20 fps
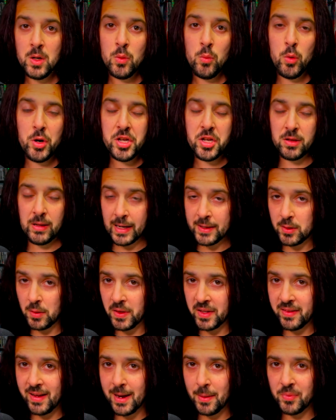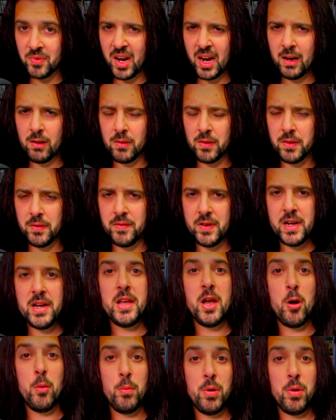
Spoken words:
Well, you clicked on the damn title of the video,